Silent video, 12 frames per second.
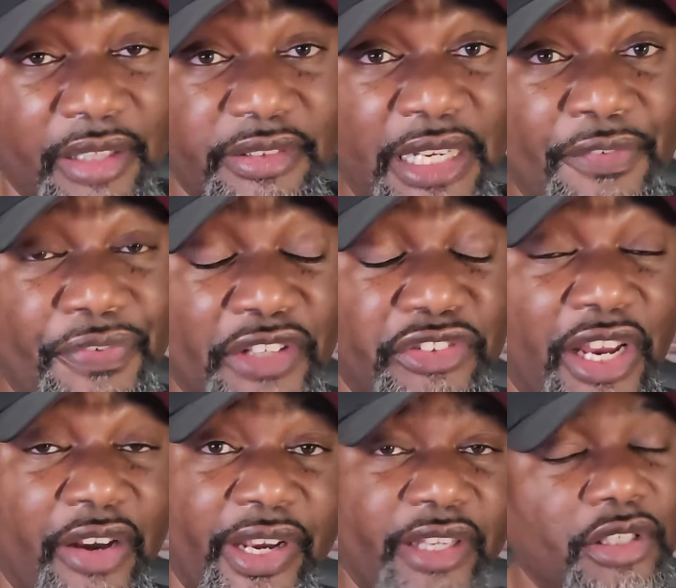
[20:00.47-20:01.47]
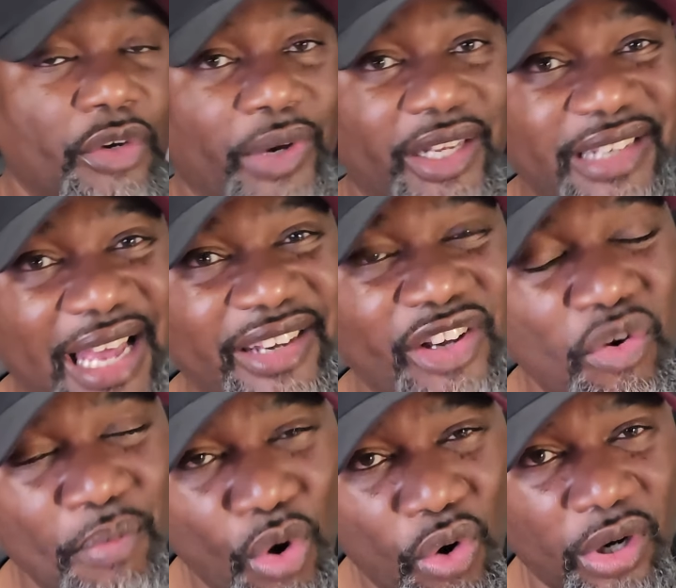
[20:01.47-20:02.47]
defense there is. Well, not no
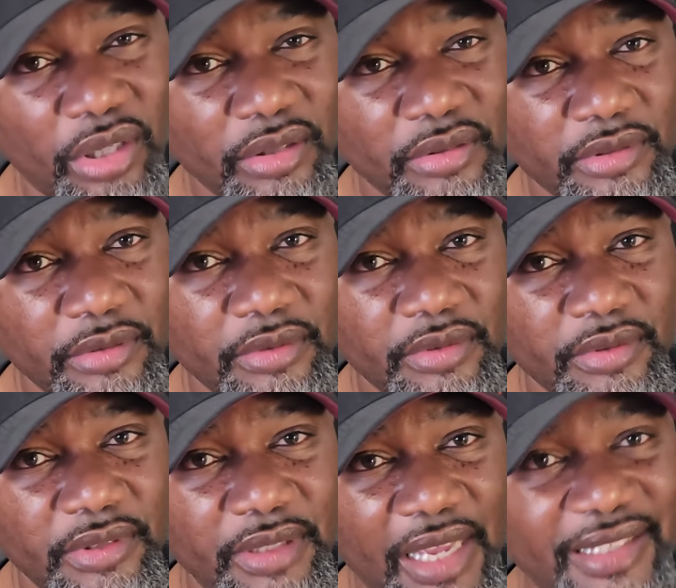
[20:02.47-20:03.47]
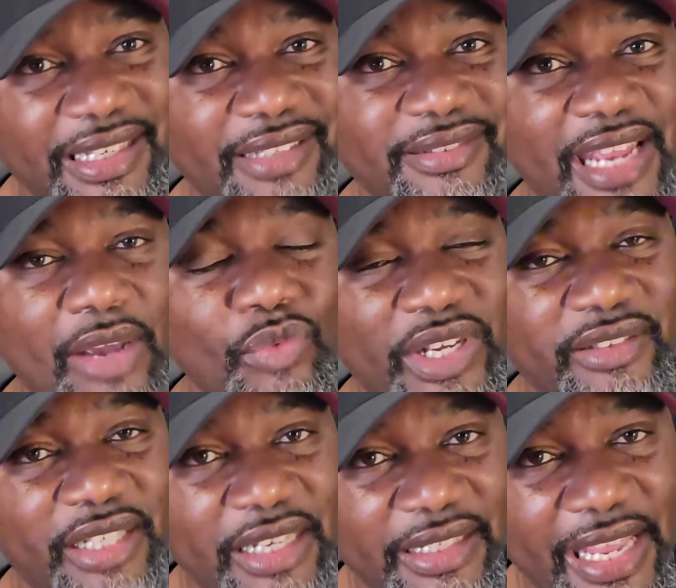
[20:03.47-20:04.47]
more. I guess that went
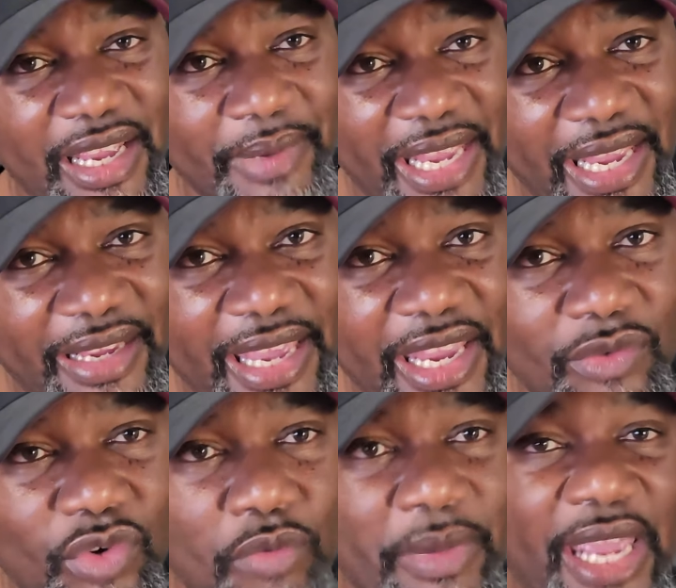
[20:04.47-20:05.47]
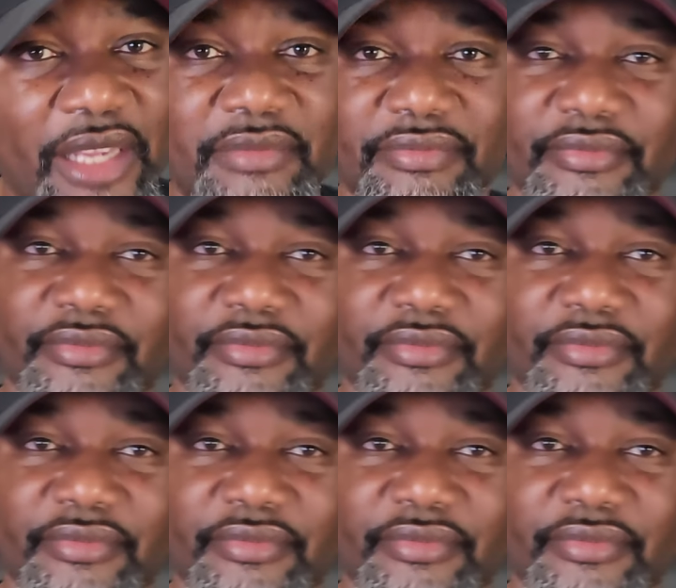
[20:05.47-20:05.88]
to your damn head, came on, Matt.